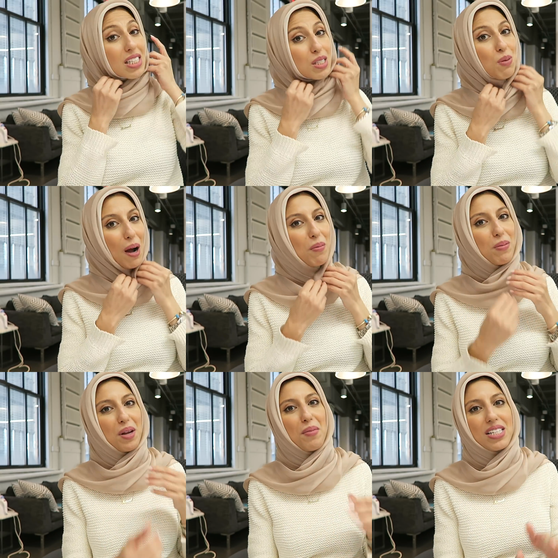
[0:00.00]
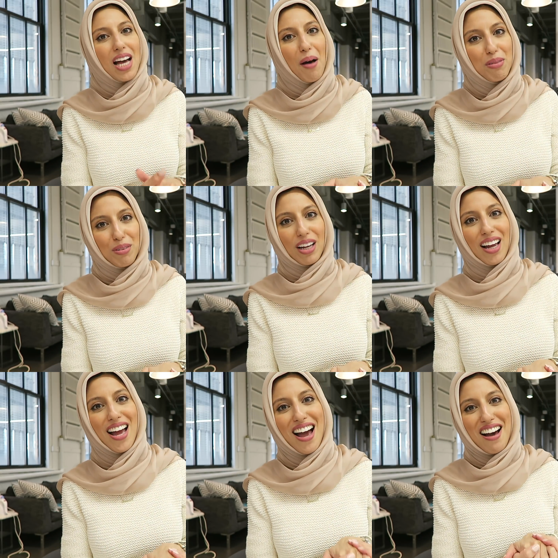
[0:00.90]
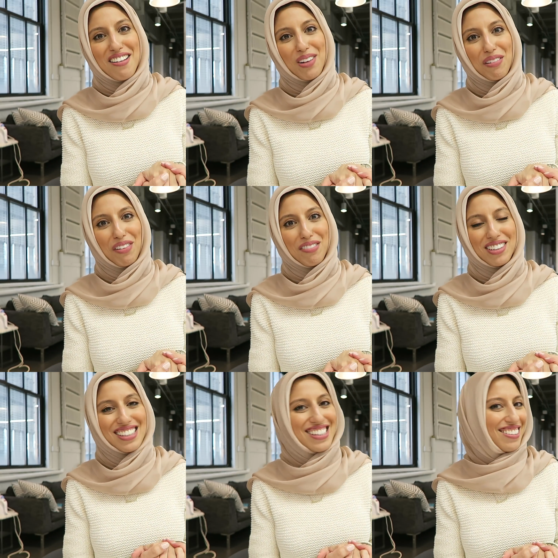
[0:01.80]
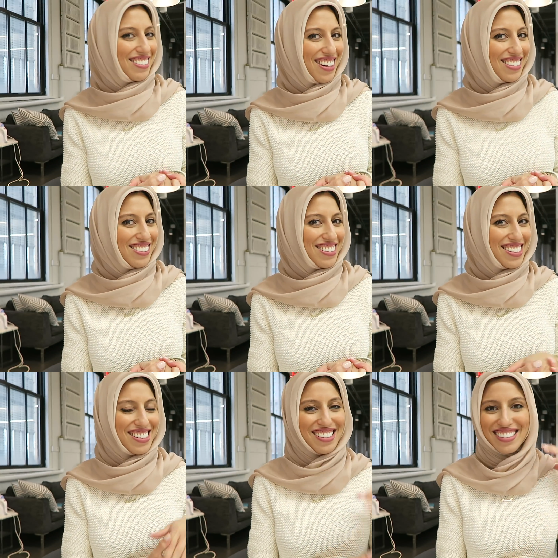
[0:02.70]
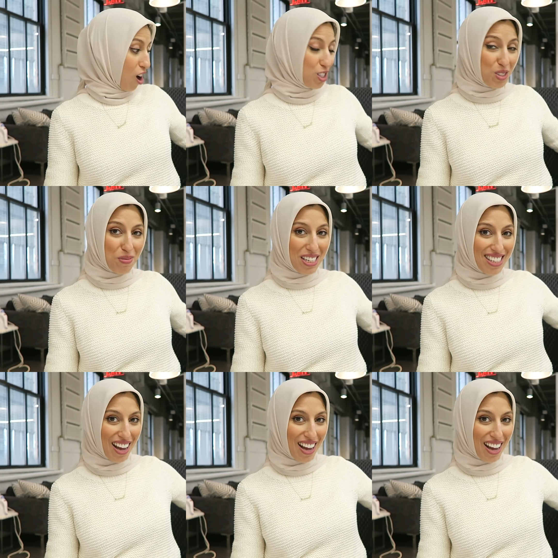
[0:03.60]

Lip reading: This is probably in my top 3 of my favorite silk colors. Also in my